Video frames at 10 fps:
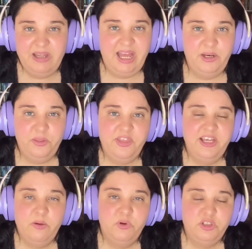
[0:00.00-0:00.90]
I don't
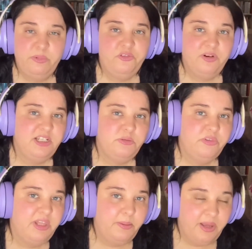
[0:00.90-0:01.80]
think I want to be friends
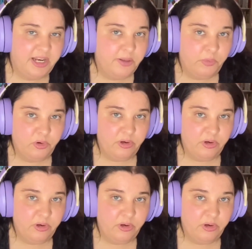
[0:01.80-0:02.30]
with them anymore